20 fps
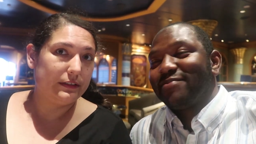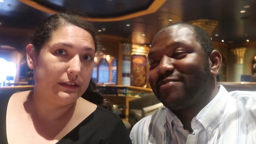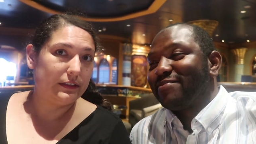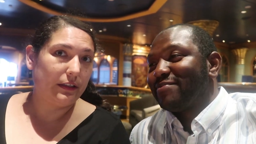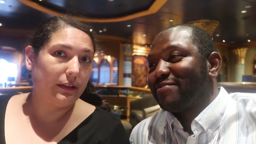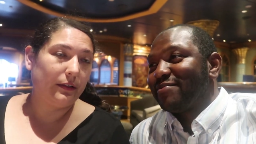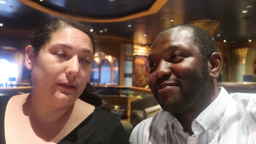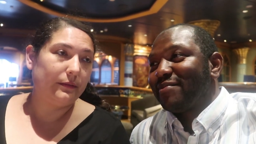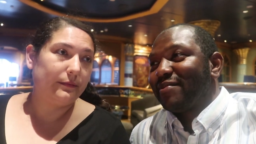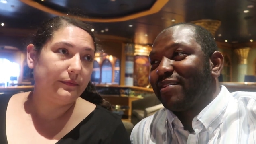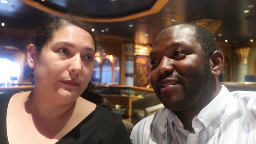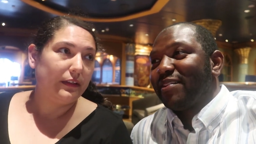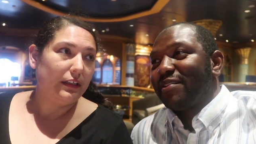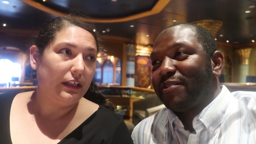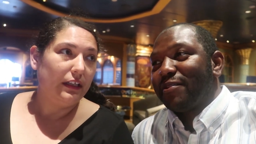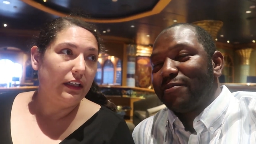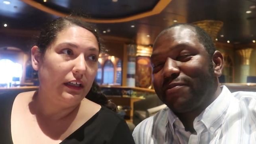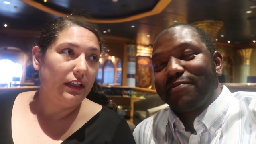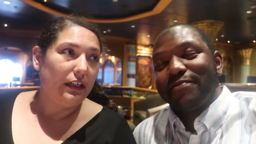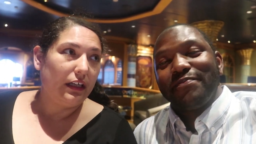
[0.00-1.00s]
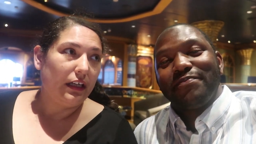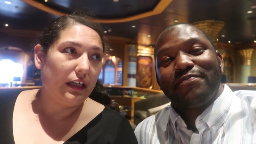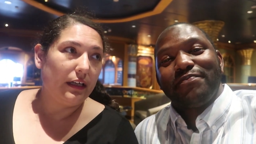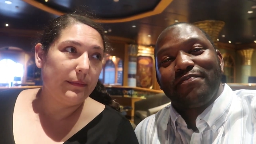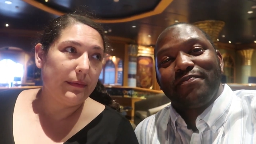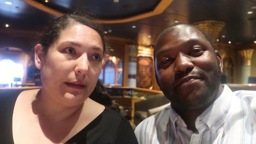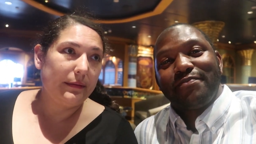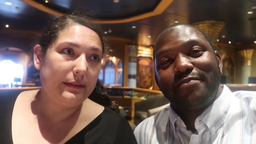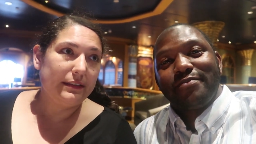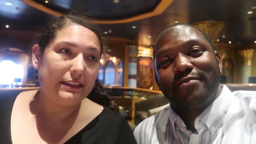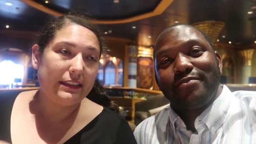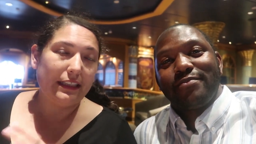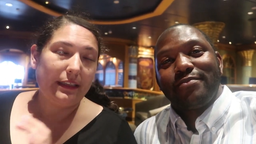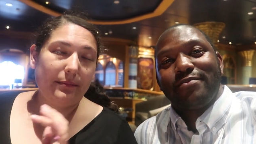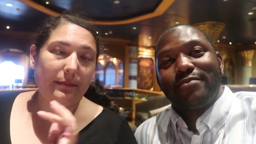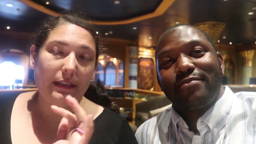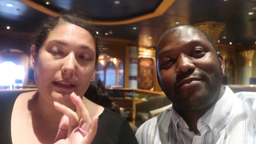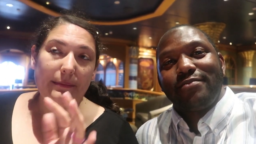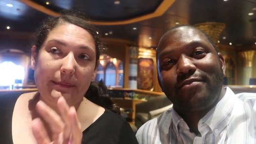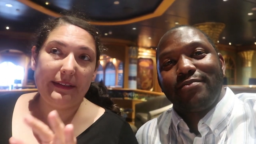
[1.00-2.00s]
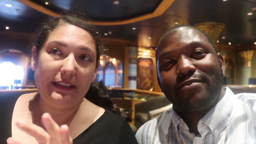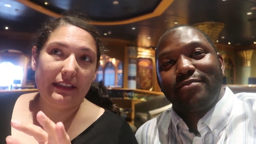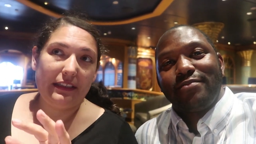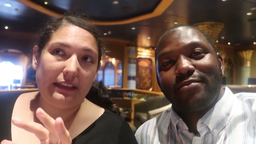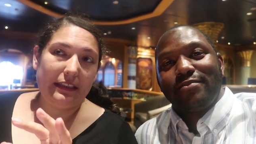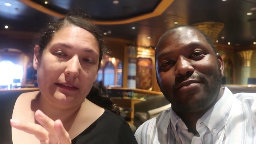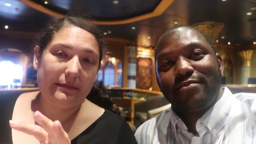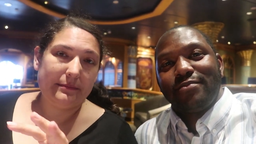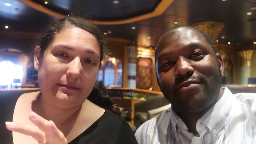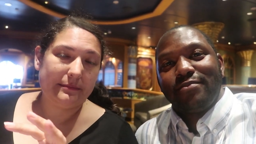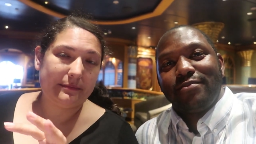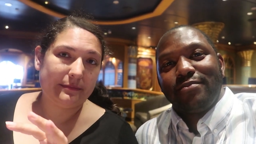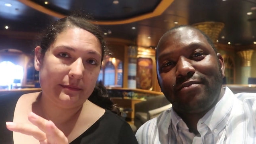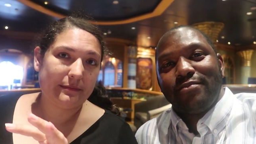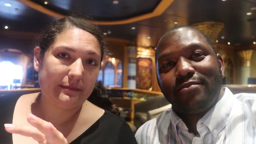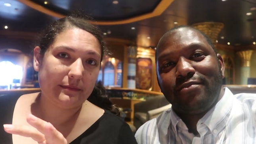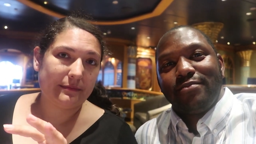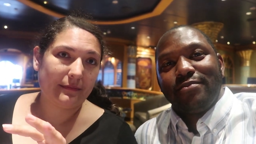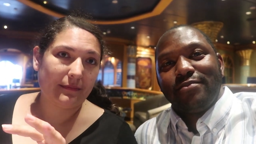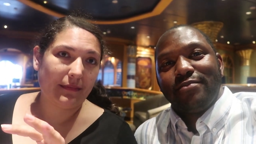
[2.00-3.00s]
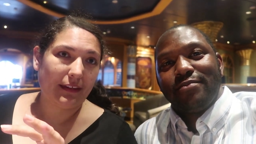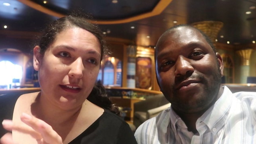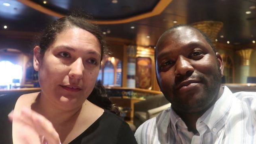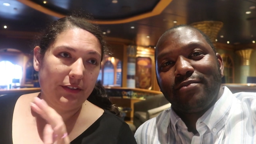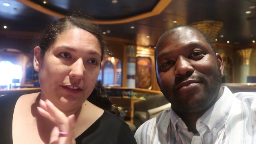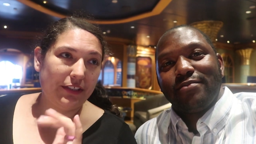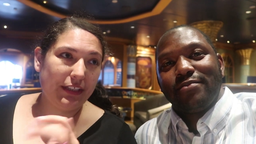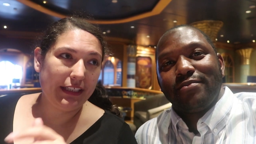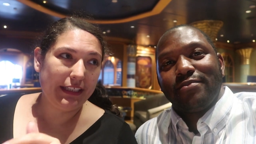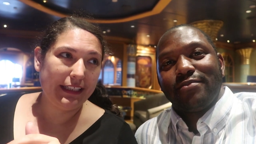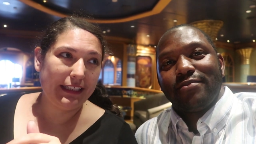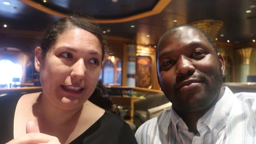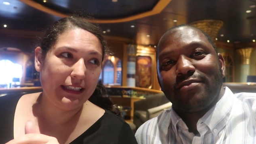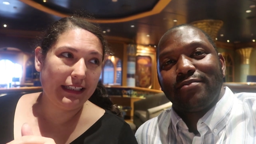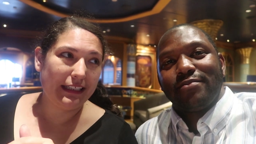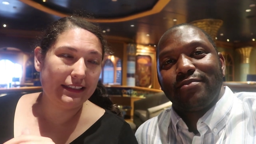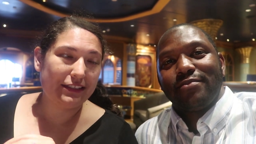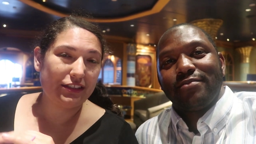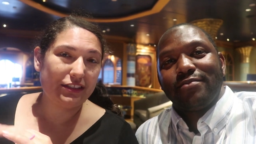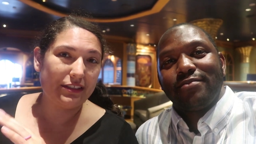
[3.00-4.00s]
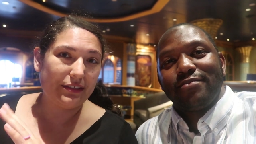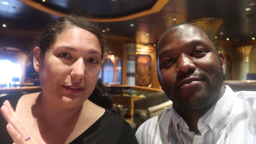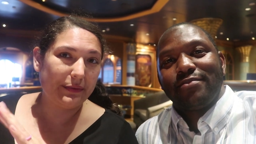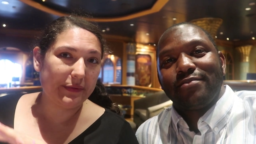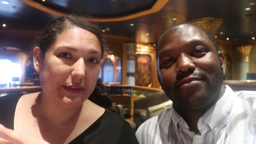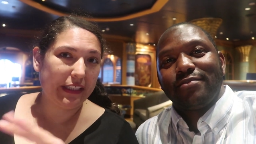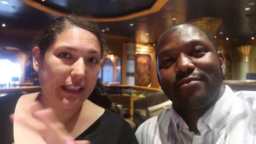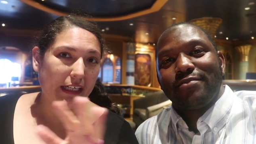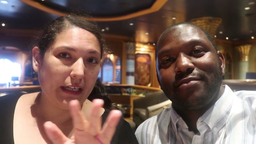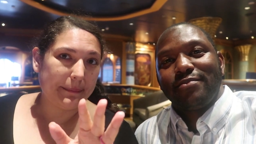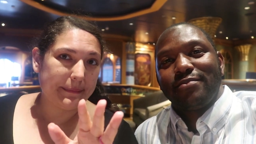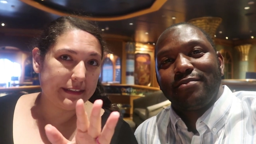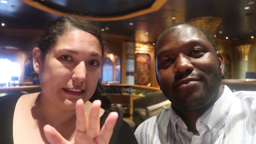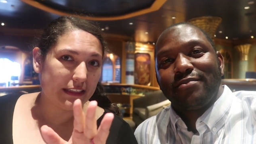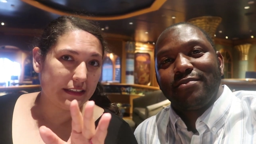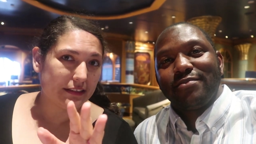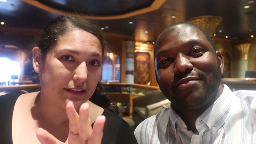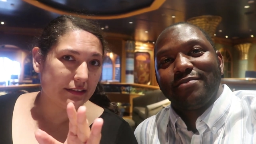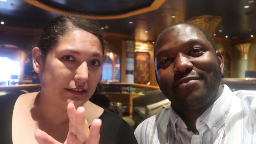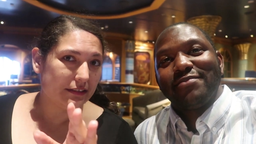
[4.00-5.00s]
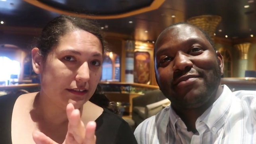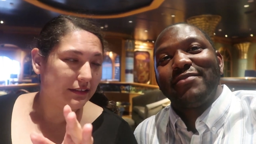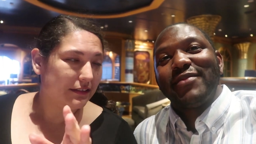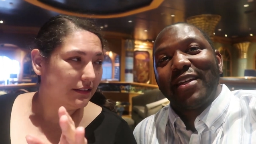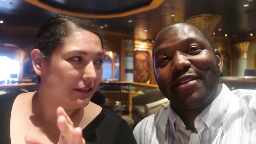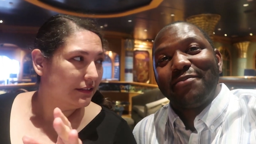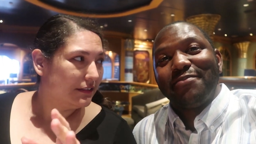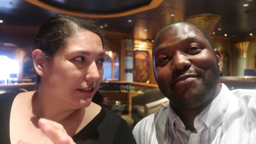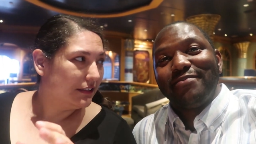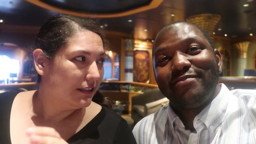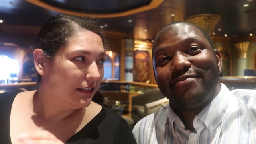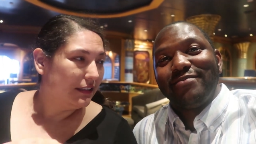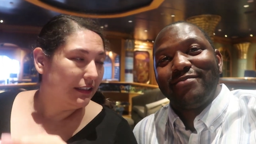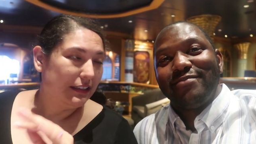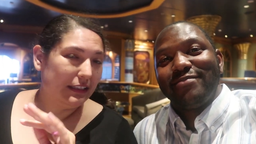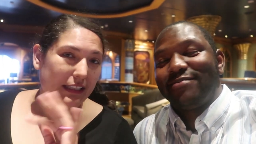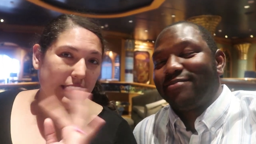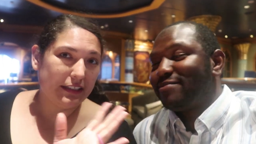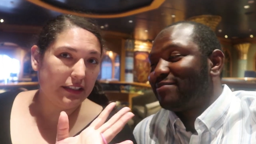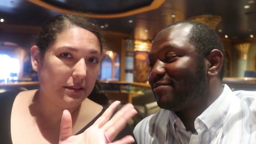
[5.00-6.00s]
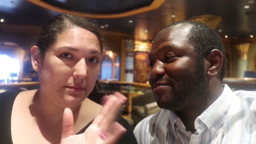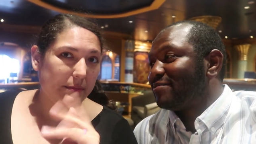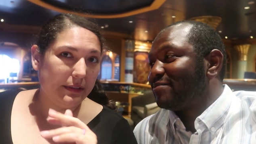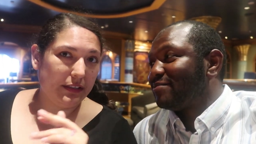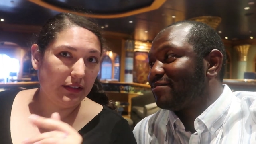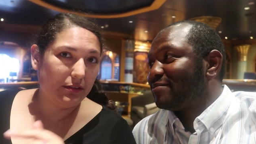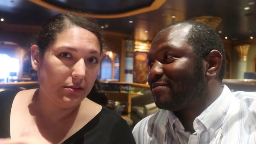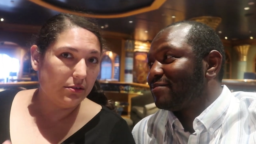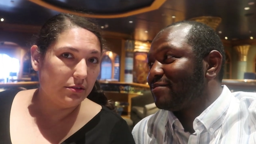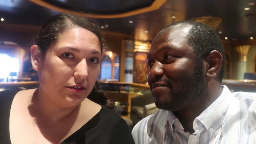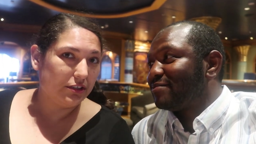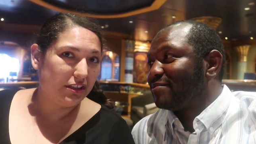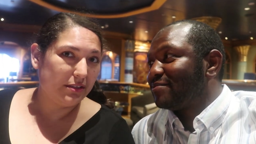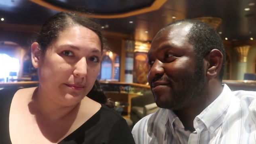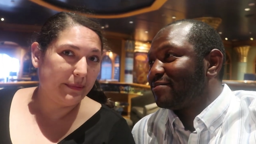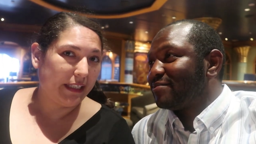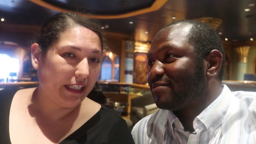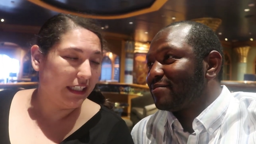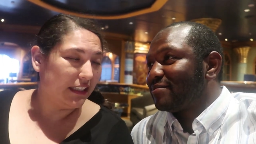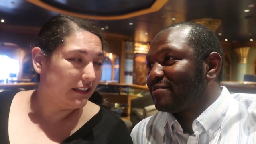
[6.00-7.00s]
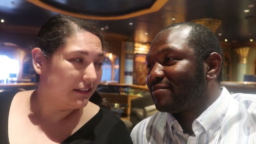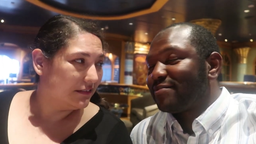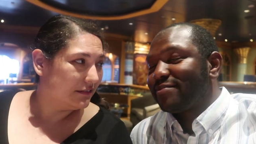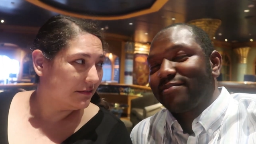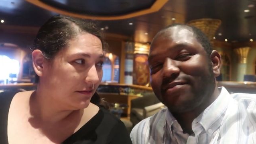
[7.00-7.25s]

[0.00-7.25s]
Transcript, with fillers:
Speaker 1: So um, I would say maybe if you're gonna get that, just don't even get an appetizer. Yeah. That could be the whole shebang.